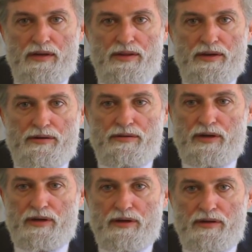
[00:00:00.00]

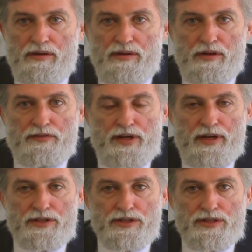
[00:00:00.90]
their
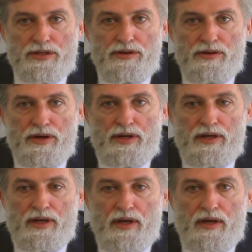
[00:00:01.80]
financial
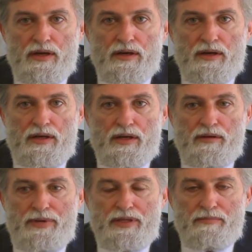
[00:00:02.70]
security. It
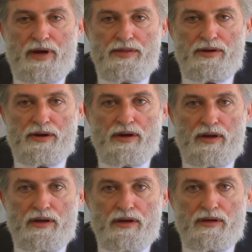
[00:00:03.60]
could be the mother,
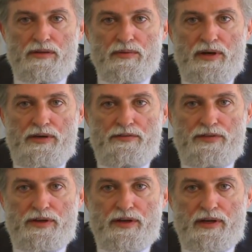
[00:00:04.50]
the wife,
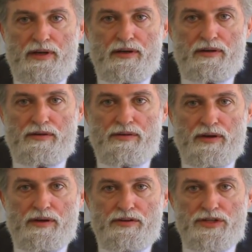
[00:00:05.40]
and
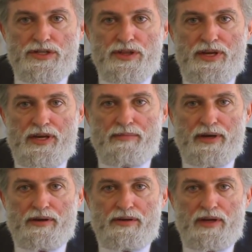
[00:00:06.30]
just think
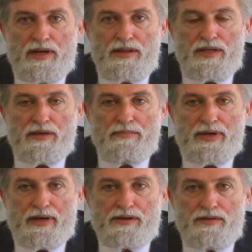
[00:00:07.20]
about the
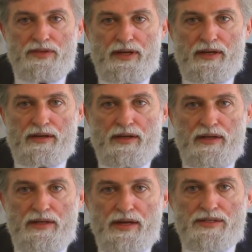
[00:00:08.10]
impact of that.
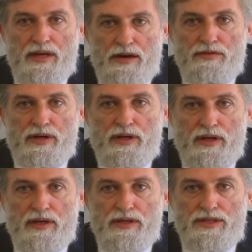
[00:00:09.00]
Yes, every
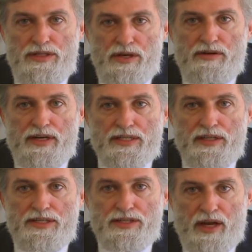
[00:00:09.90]

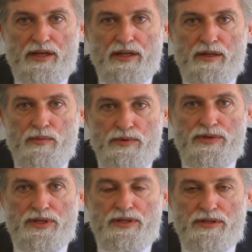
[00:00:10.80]
seriously, suddenly
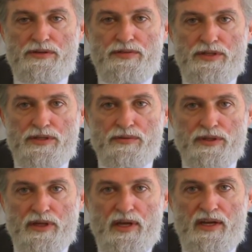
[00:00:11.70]
wounded
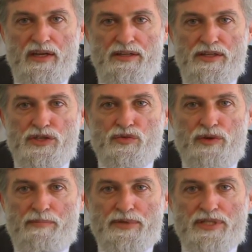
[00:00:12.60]
individual
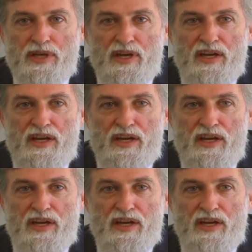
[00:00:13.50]
disrupts